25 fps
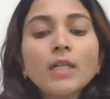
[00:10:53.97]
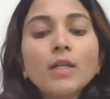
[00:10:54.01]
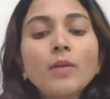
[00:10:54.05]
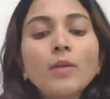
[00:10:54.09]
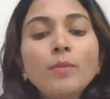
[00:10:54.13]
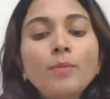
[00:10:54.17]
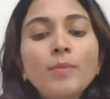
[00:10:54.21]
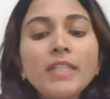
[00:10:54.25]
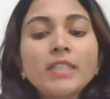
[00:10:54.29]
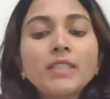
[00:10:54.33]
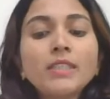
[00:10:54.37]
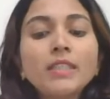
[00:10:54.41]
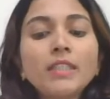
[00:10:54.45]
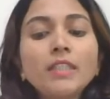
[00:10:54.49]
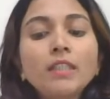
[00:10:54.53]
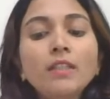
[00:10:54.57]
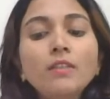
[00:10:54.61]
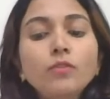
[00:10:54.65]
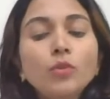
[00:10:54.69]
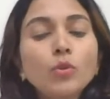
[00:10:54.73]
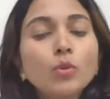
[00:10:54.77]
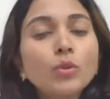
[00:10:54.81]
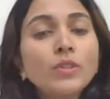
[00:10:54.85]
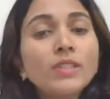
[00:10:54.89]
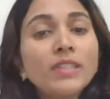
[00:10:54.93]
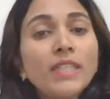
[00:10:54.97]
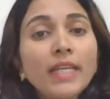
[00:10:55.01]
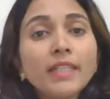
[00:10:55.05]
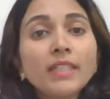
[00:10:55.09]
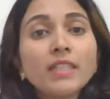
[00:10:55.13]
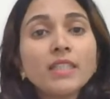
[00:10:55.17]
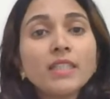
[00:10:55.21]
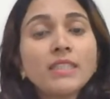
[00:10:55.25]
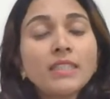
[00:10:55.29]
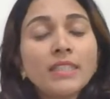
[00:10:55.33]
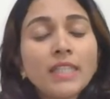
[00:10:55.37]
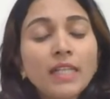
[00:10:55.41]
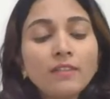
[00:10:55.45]
present in foods like the
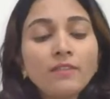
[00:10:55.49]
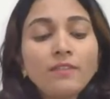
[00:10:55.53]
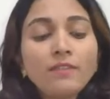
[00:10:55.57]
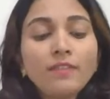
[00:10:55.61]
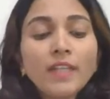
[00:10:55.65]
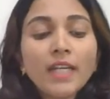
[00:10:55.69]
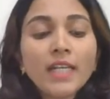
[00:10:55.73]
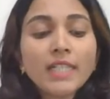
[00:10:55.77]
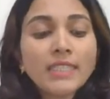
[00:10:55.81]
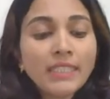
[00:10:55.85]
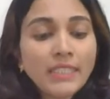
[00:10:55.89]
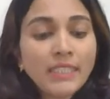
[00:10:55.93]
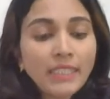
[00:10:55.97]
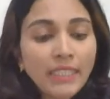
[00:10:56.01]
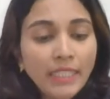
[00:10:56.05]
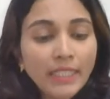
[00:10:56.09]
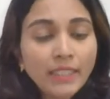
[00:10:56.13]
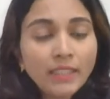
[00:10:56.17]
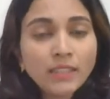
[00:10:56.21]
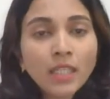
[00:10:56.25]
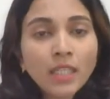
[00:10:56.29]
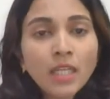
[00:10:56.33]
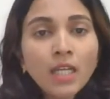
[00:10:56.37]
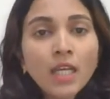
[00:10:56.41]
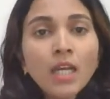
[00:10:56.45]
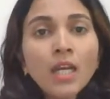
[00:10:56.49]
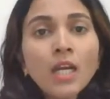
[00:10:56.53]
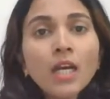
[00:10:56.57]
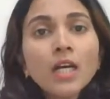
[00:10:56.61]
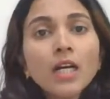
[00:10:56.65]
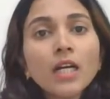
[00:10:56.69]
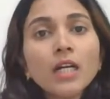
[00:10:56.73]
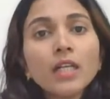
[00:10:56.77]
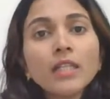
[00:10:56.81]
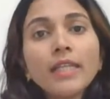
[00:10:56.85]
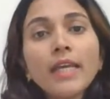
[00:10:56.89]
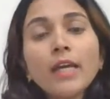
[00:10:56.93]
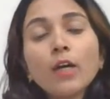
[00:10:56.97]
sunflower seeds.
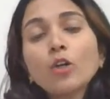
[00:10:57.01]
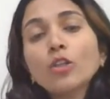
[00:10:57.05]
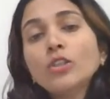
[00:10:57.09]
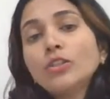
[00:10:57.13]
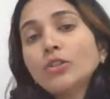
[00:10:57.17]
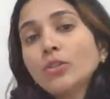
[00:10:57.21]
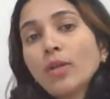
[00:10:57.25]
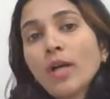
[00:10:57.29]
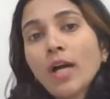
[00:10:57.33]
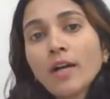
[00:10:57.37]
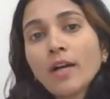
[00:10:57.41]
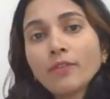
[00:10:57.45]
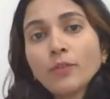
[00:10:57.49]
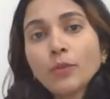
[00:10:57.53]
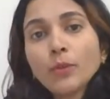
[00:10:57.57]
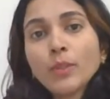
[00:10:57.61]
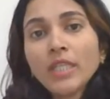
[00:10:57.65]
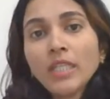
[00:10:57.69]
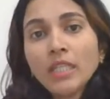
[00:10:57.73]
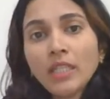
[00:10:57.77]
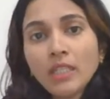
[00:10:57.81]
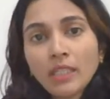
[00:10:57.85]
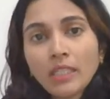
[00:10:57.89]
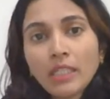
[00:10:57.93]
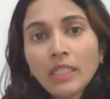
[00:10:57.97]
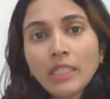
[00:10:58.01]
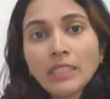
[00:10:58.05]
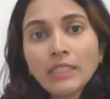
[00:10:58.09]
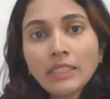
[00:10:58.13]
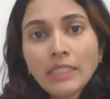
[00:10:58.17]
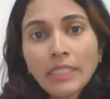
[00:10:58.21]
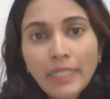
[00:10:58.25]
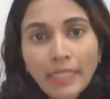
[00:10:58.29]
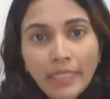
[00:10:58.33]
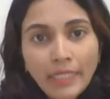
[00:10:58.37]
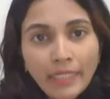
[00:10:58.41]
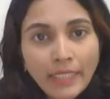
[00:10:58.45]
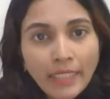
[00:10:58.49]
They also have to increase the
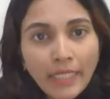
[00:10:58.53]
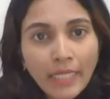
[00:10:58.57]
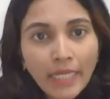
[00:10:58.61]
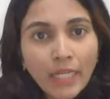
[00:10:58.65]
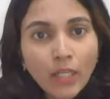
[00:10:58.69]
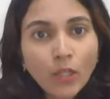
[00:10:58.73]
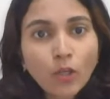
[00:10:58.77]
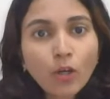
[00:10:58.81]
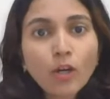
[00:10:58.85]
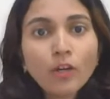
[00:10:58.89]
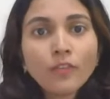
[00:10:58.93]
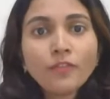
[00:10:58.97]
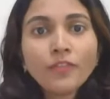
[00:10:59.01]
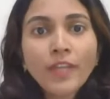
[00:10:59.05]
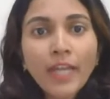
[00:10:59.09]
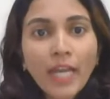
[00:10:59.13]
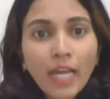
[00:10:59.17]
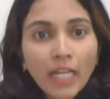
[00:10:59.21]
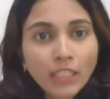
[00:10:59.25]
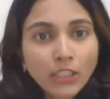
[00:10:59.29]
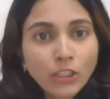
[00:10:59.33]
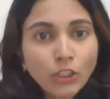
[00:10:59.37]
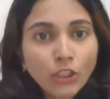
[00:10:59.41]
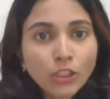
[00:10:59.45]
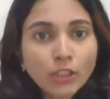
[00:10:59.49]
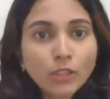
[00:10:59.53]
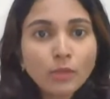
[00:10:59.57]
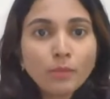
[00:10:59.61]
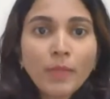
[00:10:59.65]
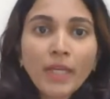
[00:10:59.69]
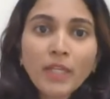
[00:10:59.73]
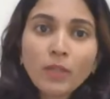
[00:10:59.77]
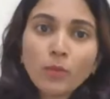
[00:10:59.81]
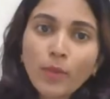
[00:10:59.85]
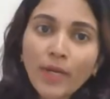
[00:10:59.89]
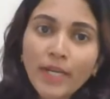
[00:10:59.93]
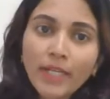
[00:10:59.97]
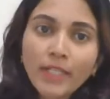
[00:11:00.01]
intake of calcium
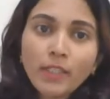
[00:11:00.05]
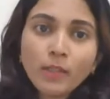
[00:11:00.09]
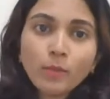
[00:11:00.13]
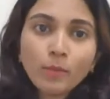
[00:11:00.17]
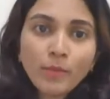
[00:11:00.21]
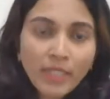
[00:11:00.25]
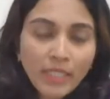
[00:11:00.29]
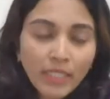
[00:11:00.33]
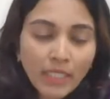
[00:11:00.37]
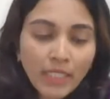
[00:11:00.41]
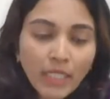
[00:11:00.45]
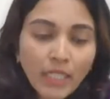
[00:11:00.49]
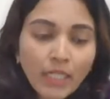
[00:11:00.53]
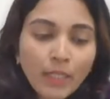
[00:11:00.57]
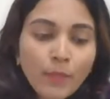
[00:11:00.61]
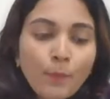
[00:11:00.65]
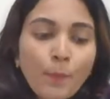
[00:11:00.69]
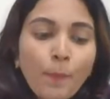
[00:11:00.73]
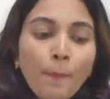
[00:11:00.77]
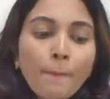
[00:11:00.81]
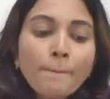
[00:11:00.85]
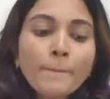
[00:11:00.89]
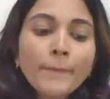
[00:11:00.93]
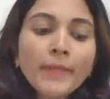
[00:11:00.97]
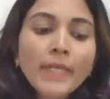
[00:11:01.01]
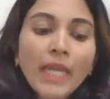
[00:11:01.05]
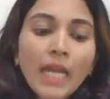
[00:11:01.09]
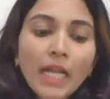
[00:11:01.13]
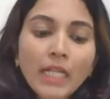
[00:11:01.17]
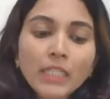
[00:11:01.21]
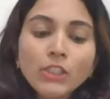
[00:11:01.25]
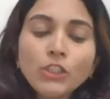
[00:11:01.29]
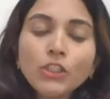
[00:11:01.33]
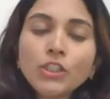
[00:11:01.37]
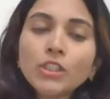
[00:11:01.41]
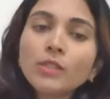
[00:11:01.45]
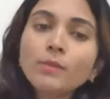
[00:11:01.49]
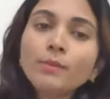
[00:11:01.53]
and vitamin D.
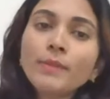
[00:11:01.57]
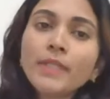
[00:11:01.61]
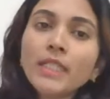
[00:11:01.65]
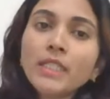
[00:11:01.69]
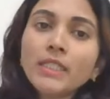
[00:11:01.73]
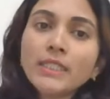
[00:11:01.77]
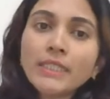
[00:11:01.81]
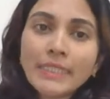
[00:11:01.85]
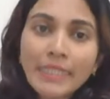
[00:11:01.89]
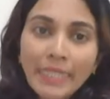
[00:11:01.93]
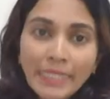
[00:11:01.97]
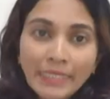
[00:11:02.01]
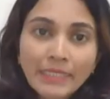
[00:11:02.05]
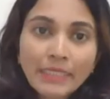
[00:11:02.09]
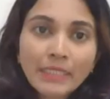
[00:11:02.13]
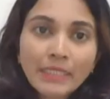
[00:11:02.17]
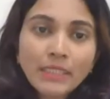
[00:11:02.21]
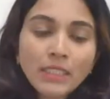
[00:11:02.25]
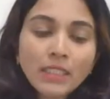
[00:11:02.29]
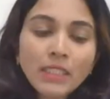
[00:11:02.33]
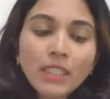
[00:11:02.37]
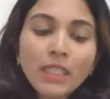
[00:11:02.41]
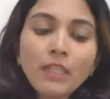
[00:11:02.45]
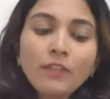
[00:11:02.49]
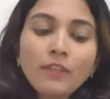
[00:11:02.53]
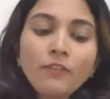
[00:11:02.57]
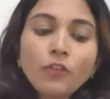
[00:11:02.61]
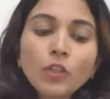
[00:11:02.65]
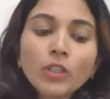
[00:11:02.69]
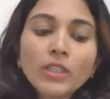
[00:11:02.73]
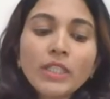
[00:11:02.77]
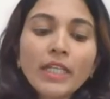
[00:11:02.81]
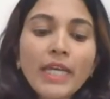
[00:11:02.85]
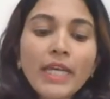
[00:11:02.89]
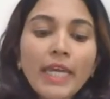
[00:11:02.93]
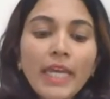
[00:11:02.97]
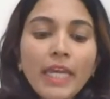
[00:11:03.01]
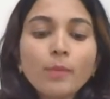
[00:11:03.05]
Calcium is necessary for
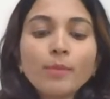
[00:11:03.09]
the egg